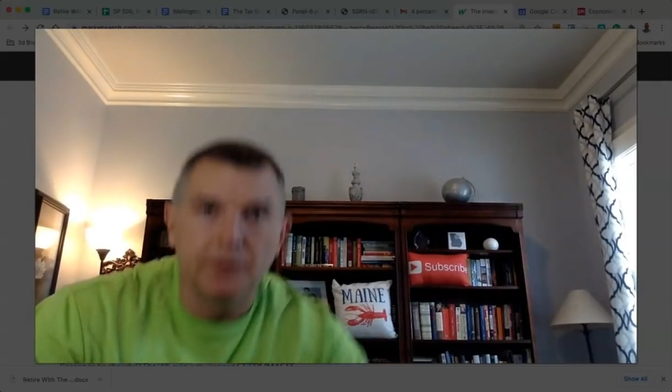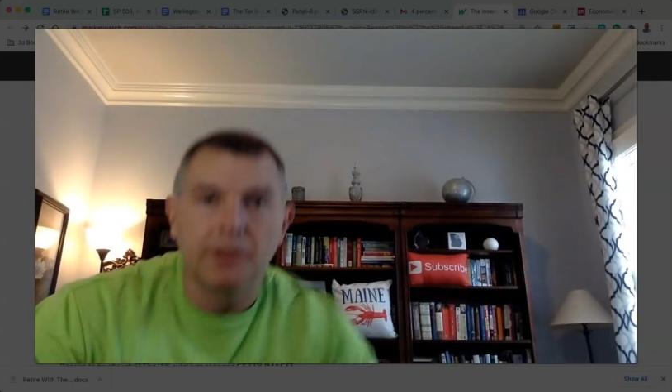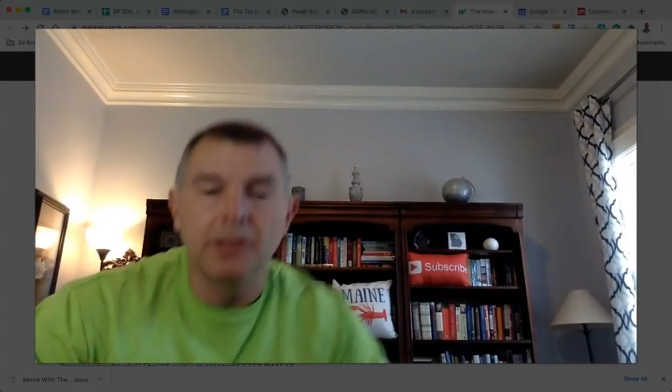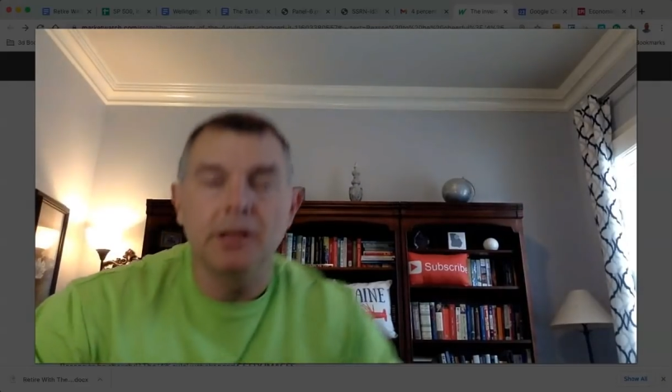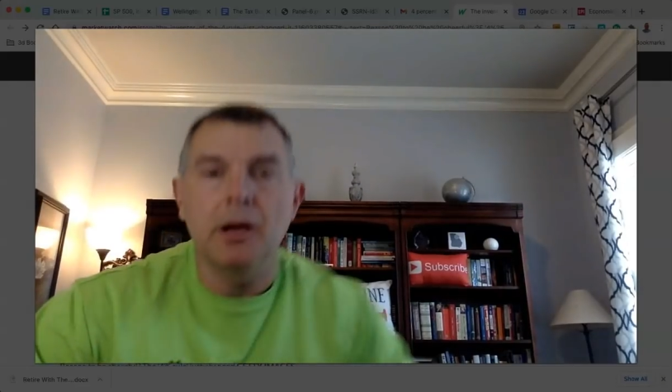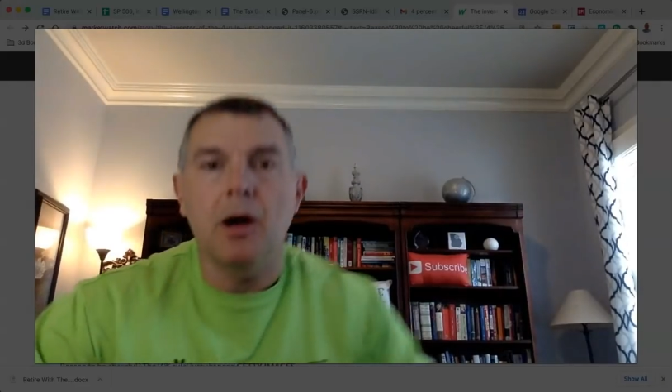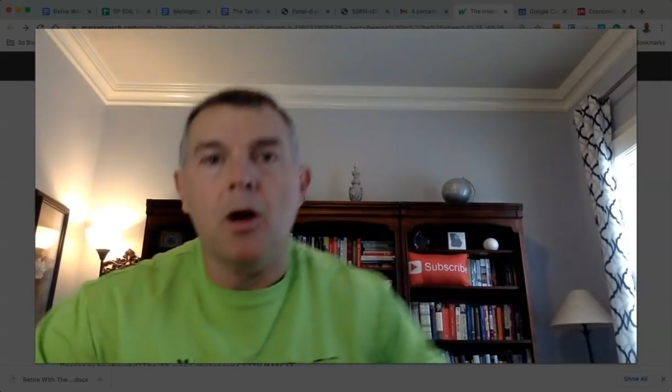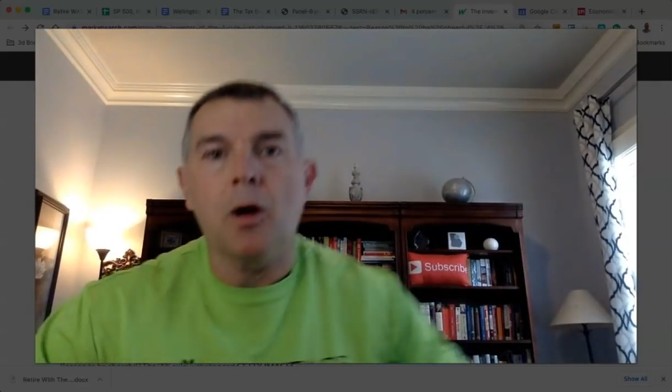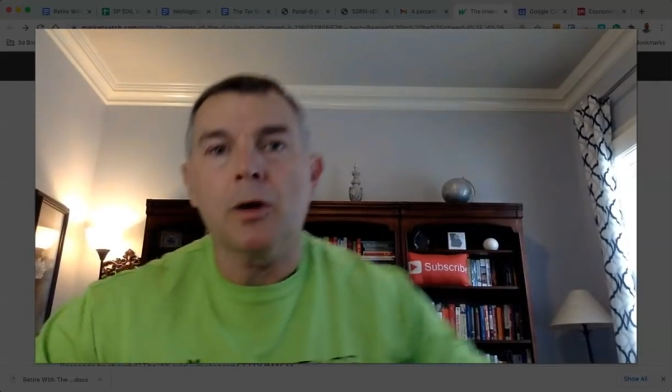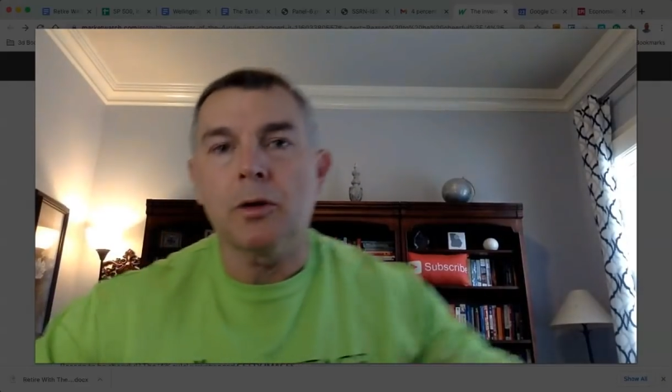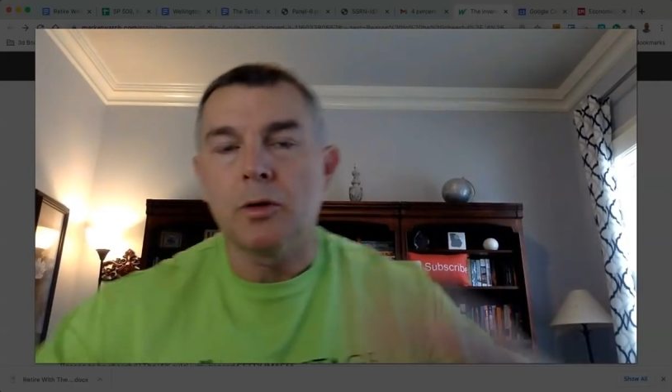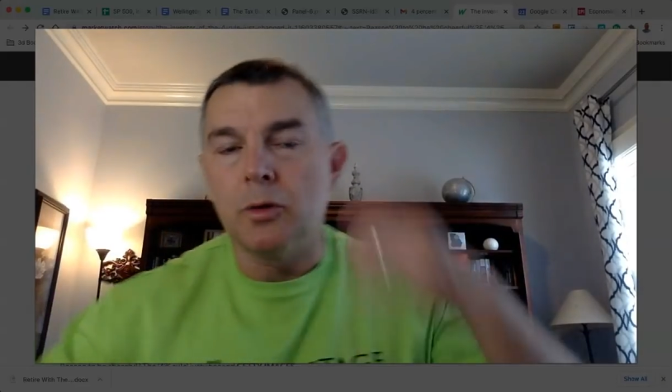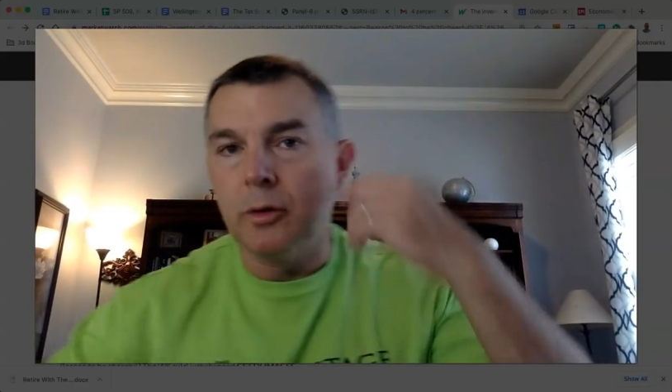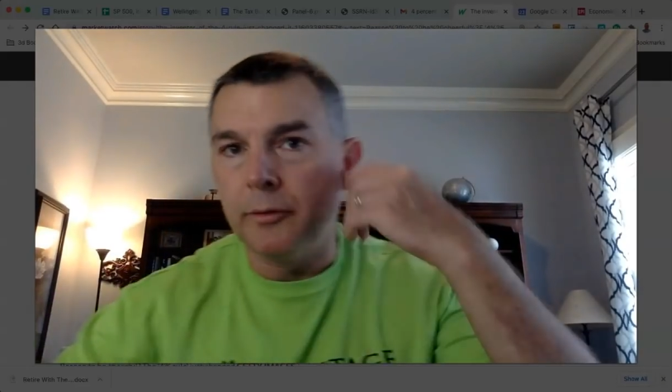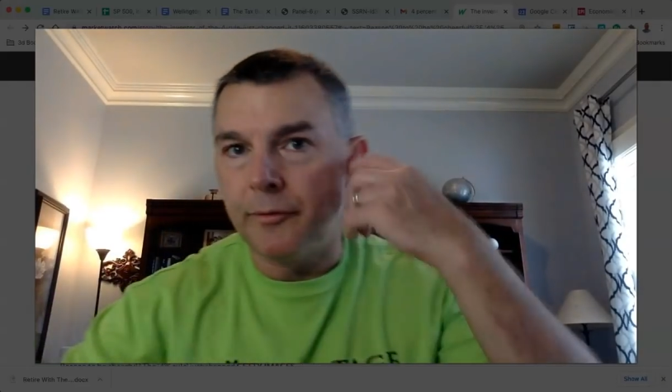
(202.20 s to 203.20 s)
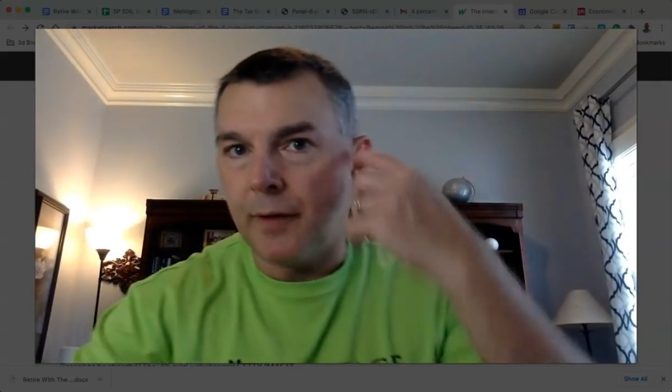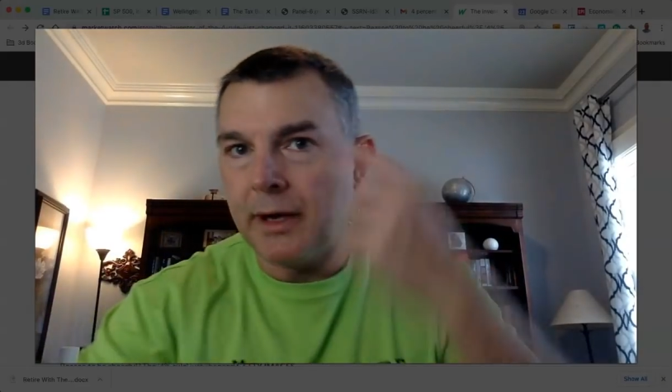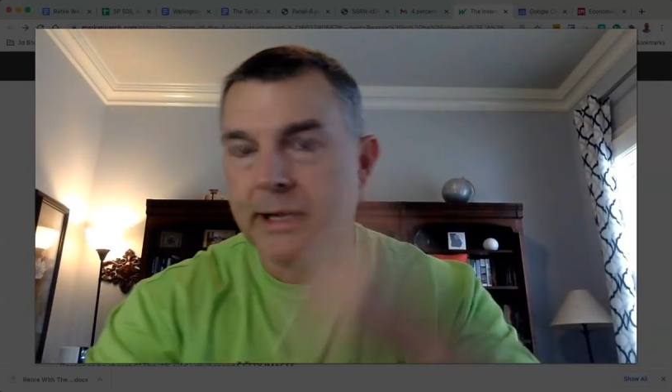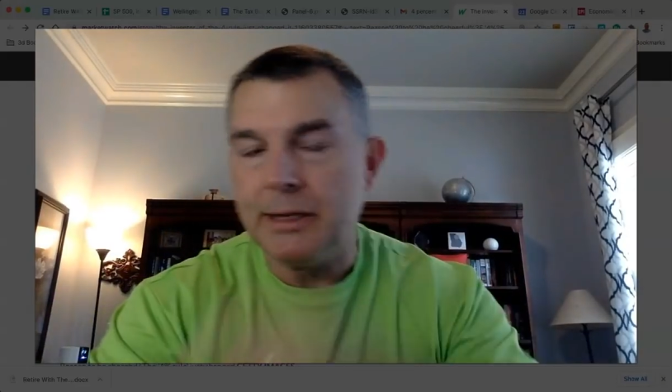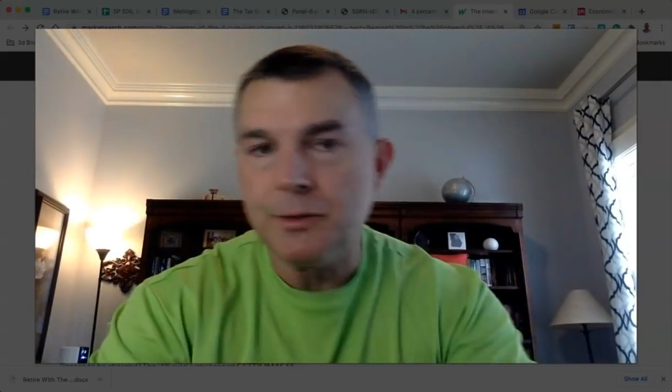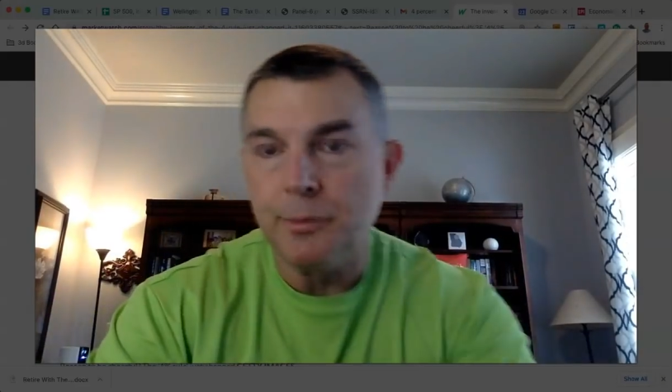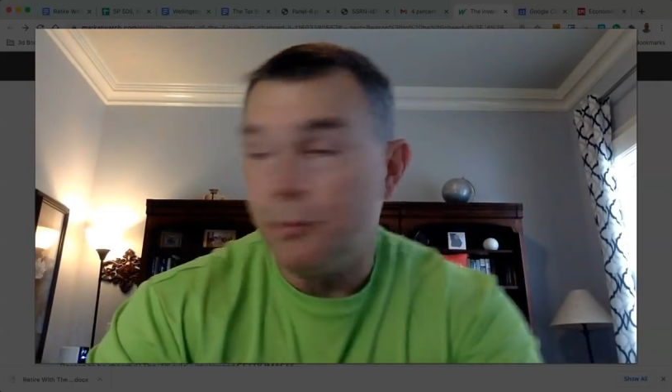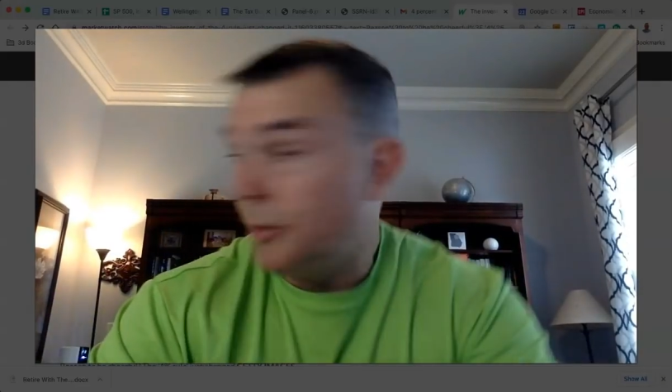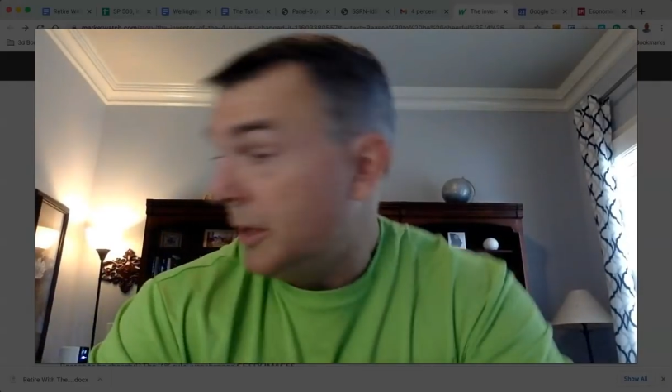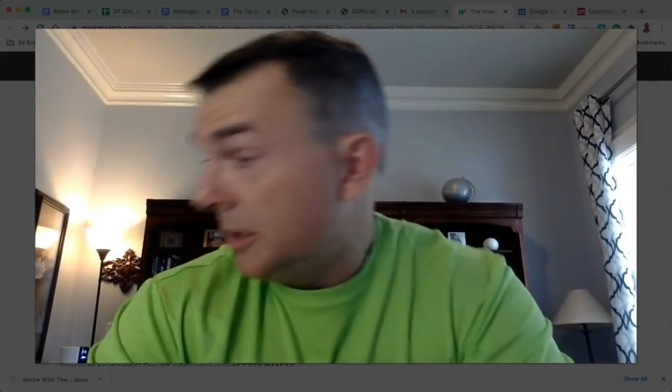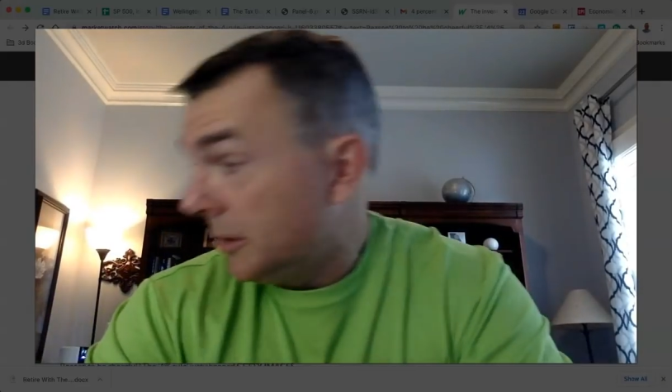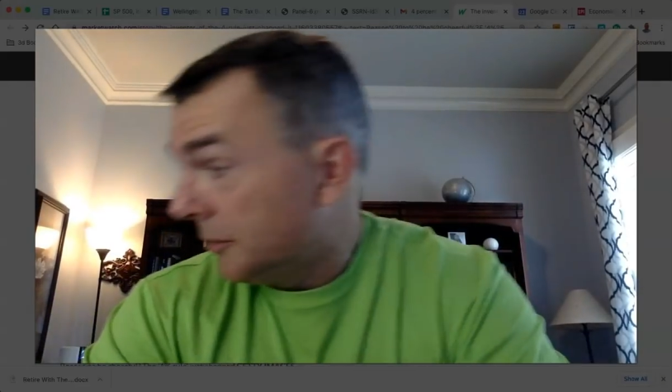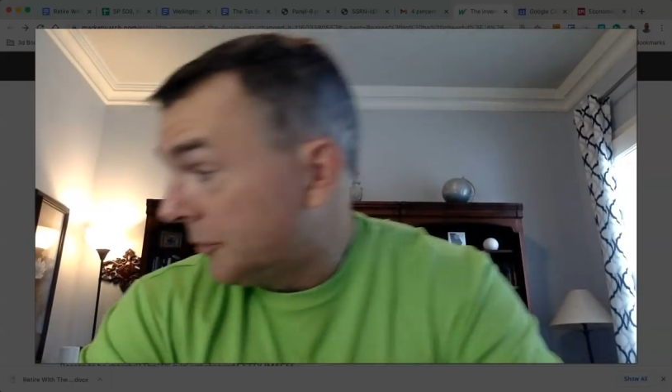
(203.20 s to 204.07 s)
the uh, article in Financial Planning